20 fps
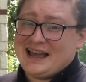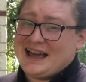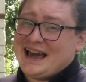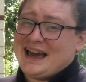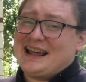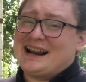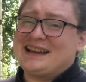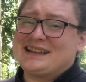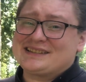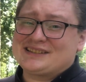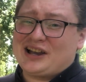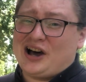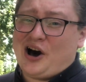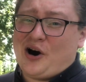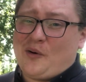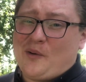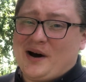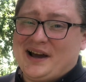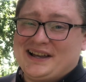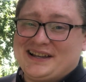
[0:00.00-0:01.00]
And as
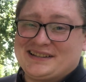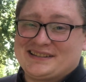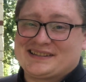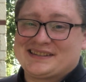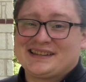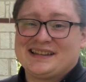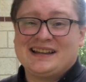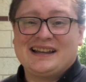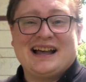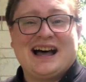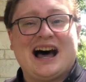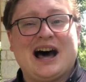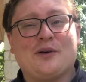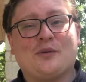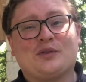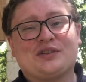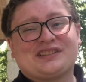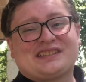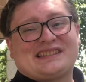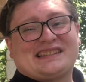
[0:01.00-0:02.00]
always, I will